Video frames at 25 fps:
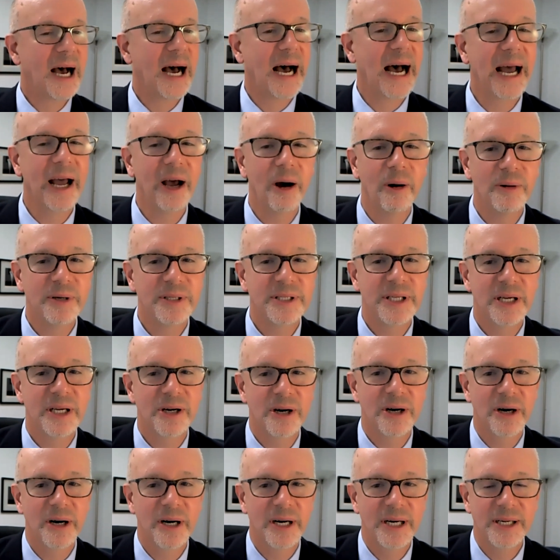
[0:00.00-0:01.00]
I always
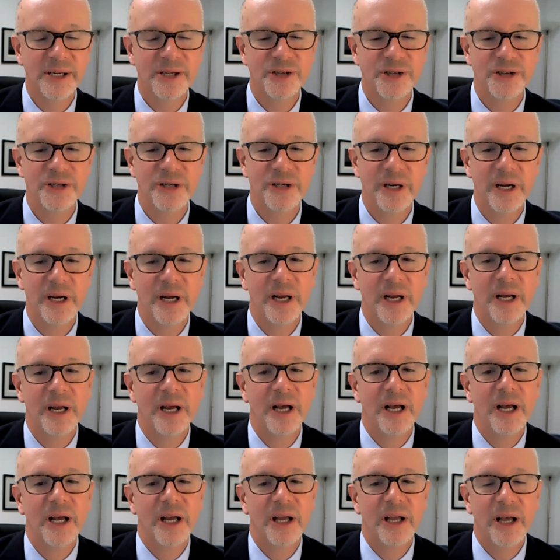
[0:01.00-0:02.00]
encourage
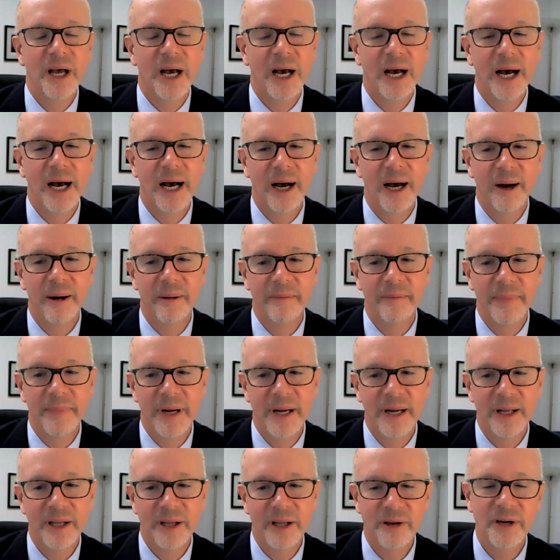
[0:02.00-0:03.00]

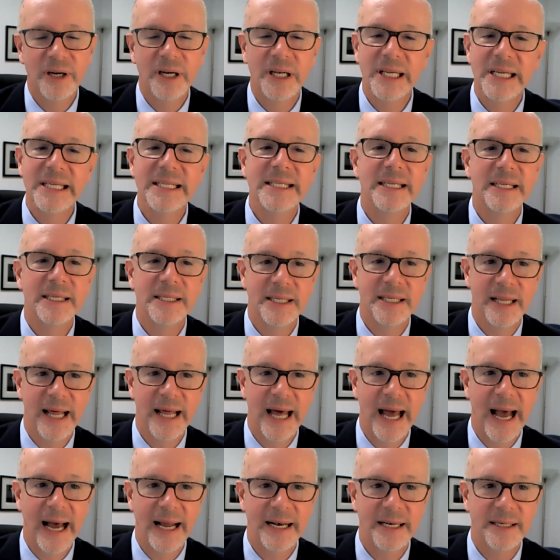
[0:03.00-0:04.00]
you to listen to
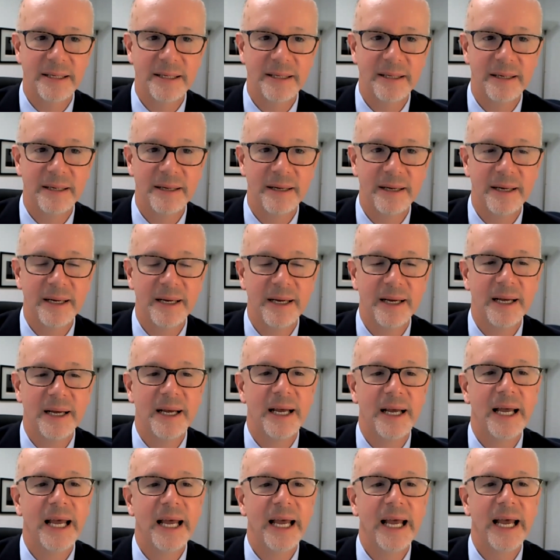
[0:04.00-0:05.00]
that
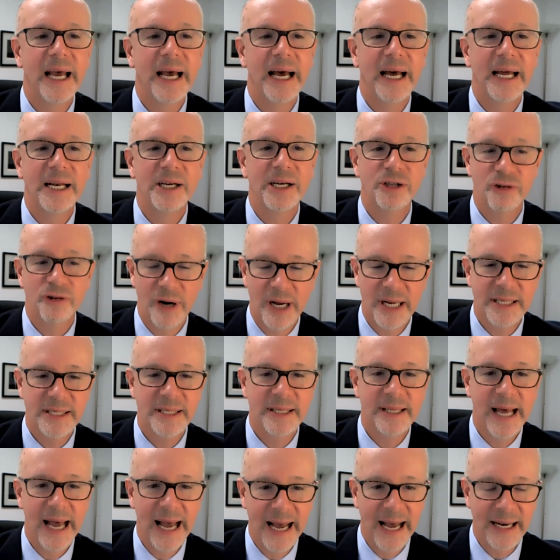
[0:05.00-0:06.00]
and
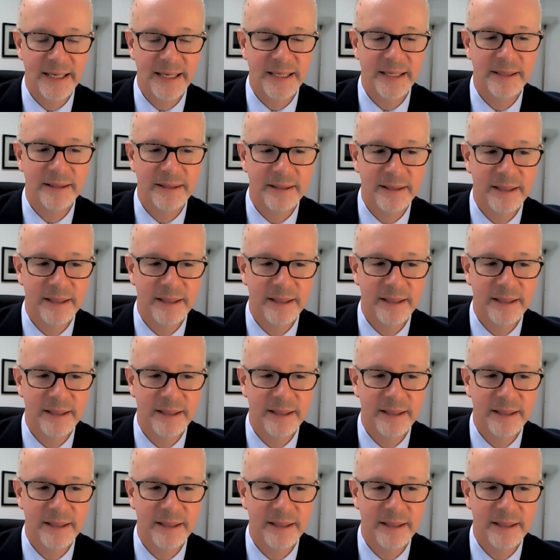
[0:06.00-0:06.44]
trust that.